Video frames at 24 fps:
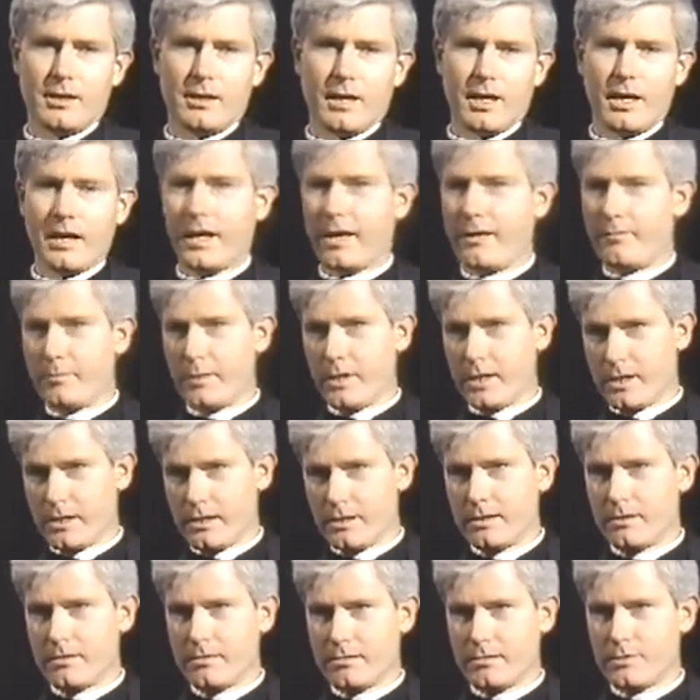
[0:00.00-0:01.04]
I have
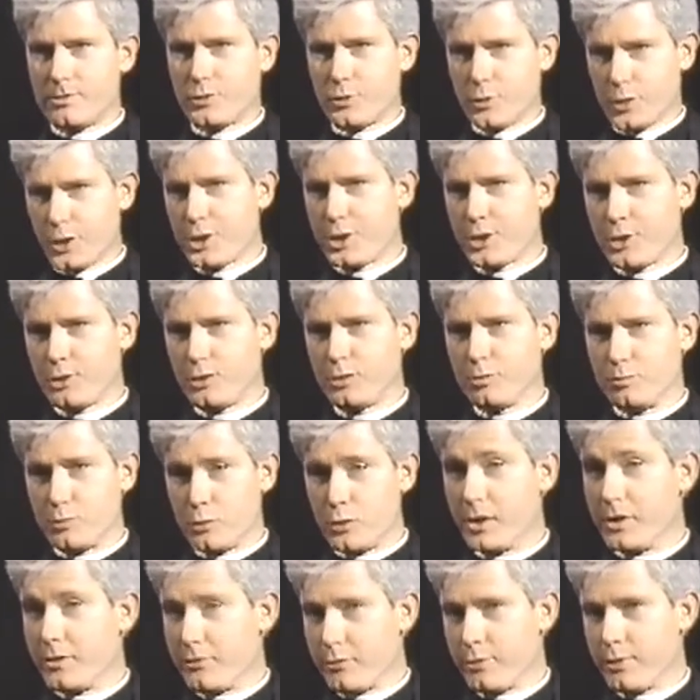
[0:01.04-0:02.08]
my traditional
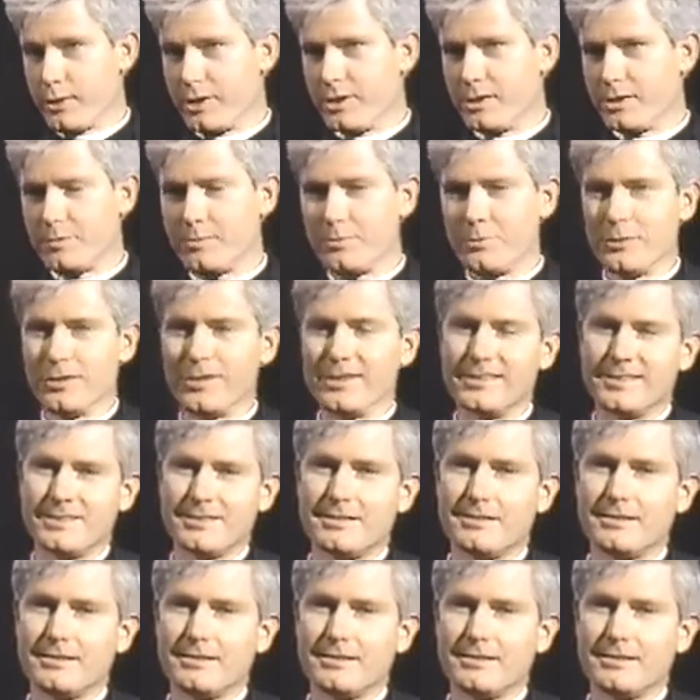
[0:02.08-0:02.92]
breviary to pray.